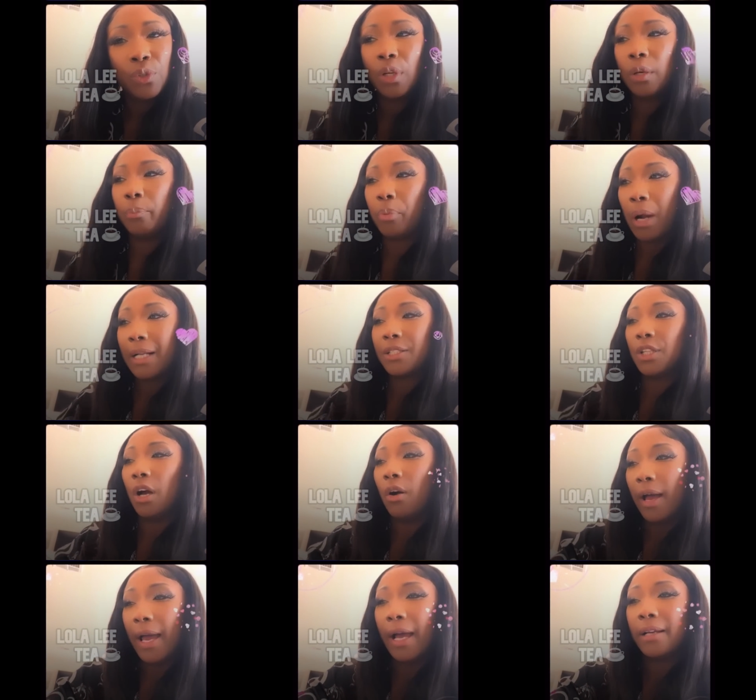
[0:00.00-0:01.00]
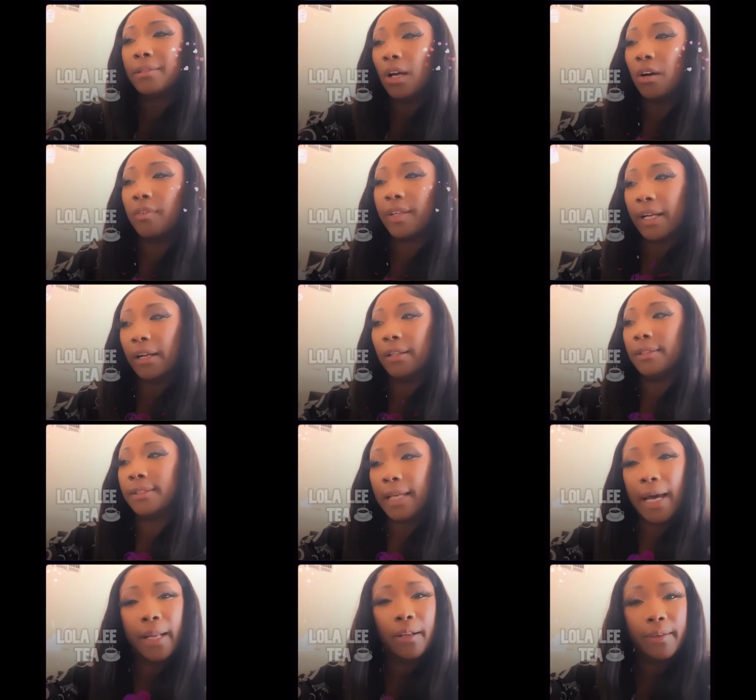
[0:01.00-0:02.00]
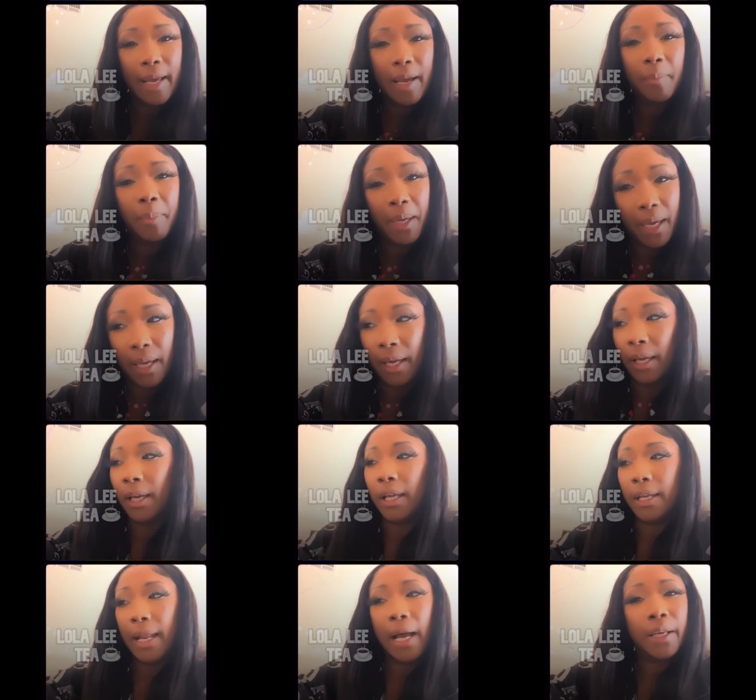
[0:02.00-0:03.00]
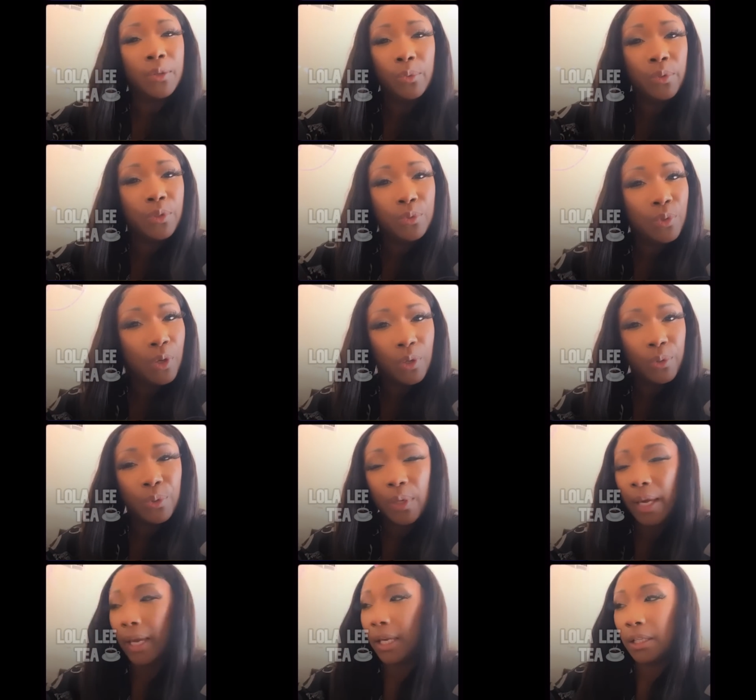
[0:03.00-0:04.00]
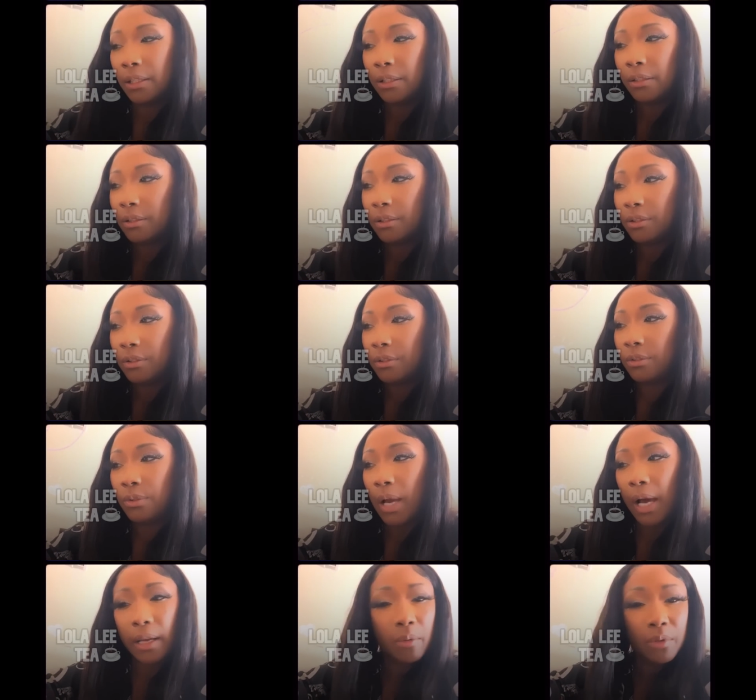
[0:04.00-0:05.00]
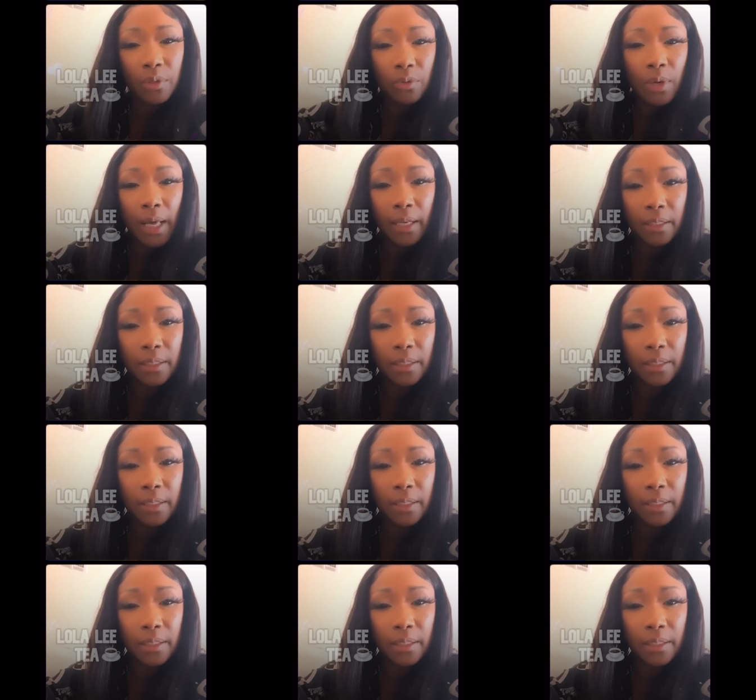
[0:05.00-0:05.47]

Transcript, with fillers: you done brought your ass over there and sat on that bed, and now you know you can't. You gotta you